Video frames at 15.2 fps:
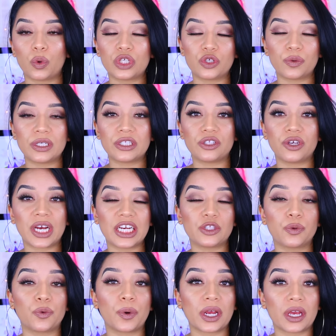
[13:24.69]
which ones you
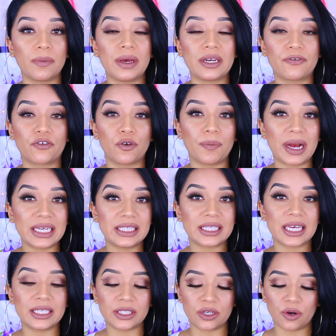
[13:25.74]
guys would recommend for my
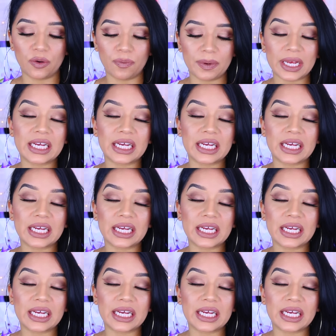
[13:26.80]
skin tone,